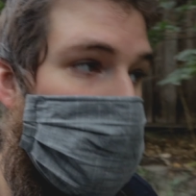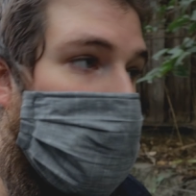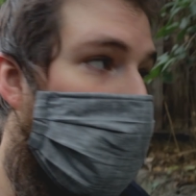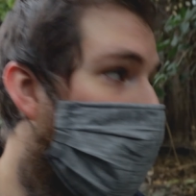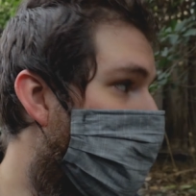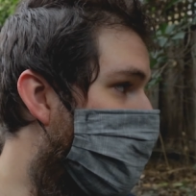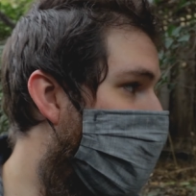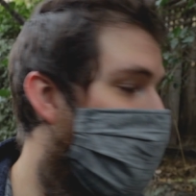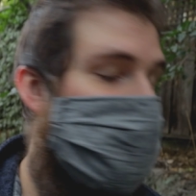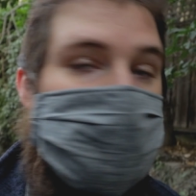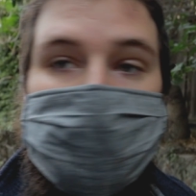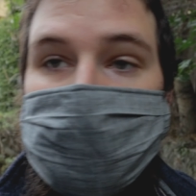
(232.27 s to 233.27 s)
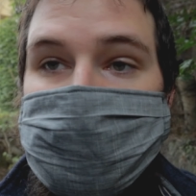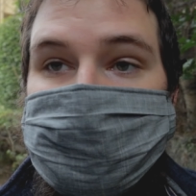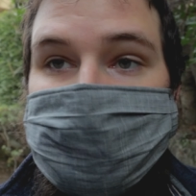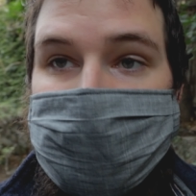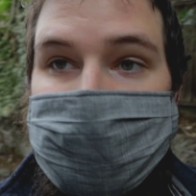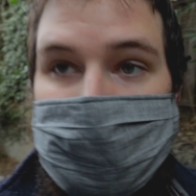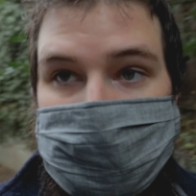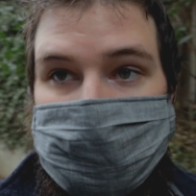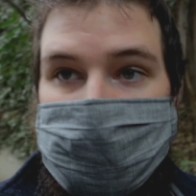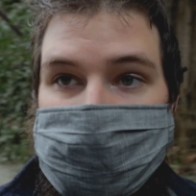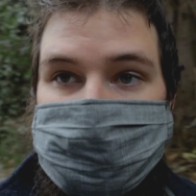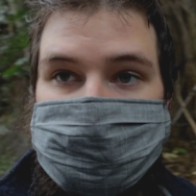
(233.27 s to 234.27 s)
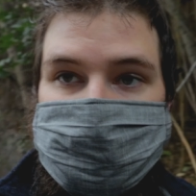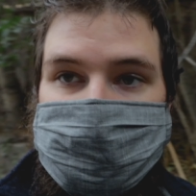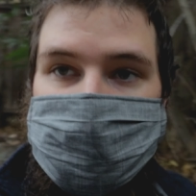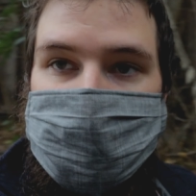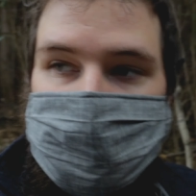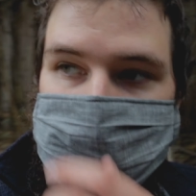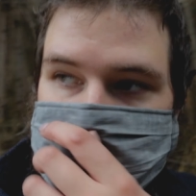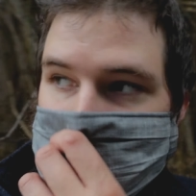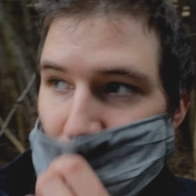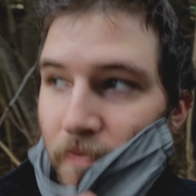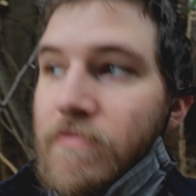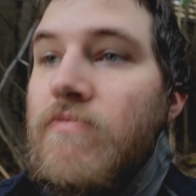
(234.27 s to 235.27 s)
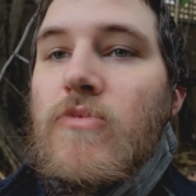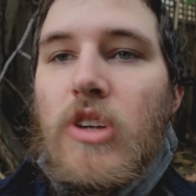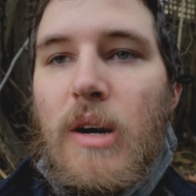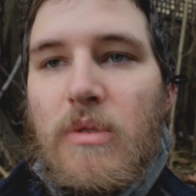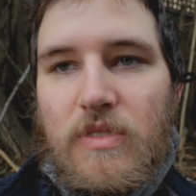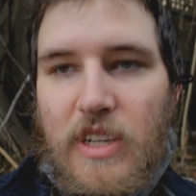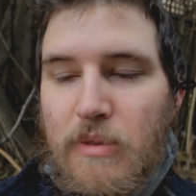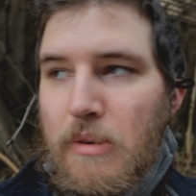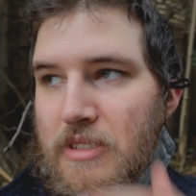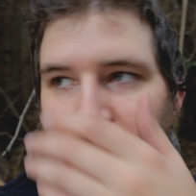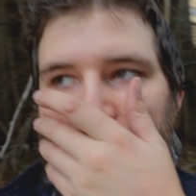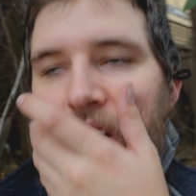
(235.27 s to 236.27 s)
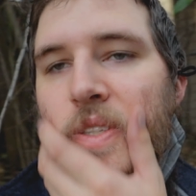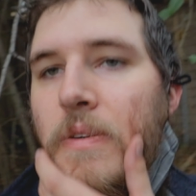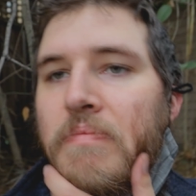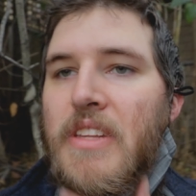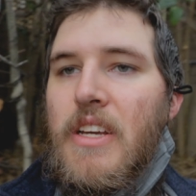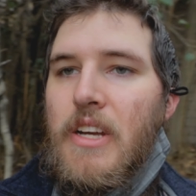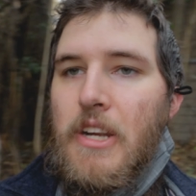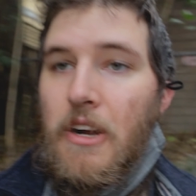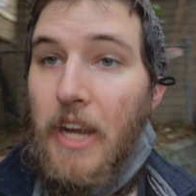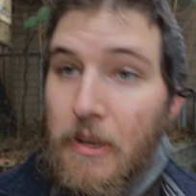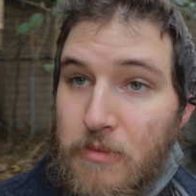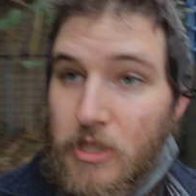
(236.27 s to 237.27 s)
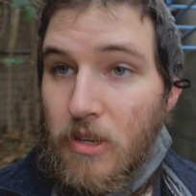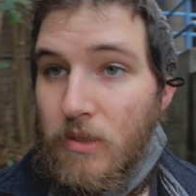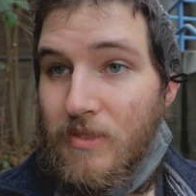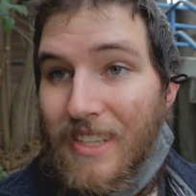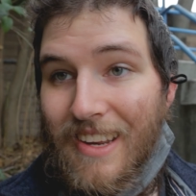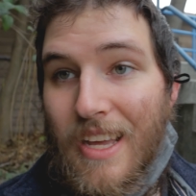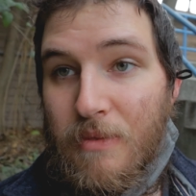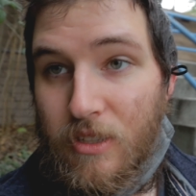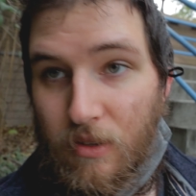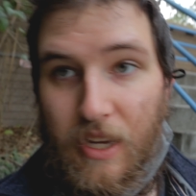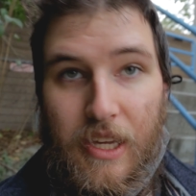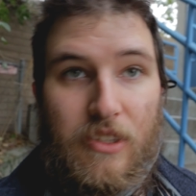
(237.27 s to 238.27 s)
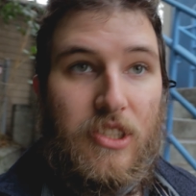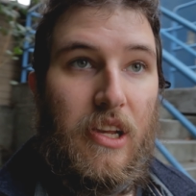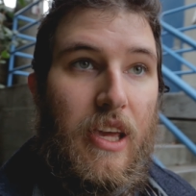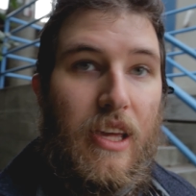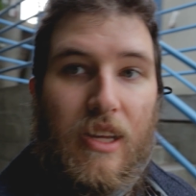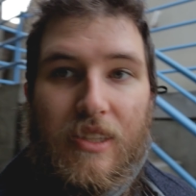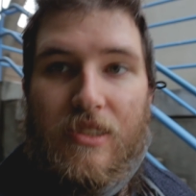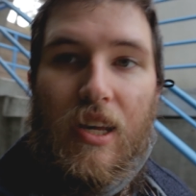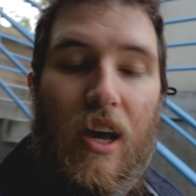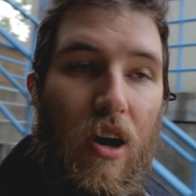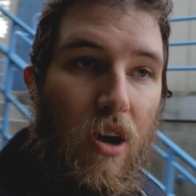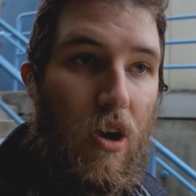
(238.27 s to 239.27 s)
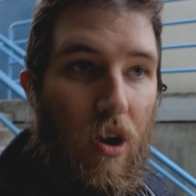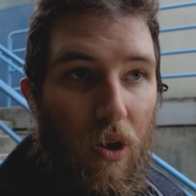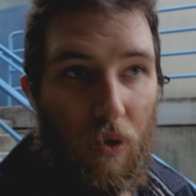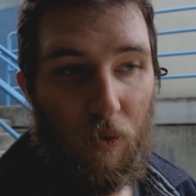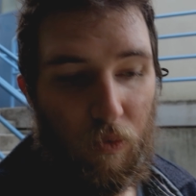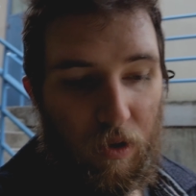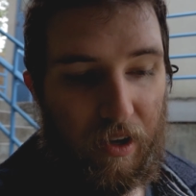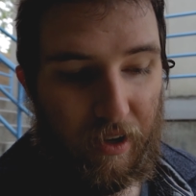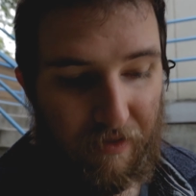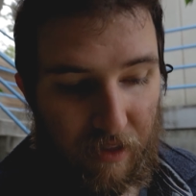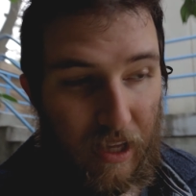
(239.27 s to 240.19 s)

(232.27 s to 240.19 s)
what is dynamic range. So I'm over here by myself now. Okay, so dynamic range is one of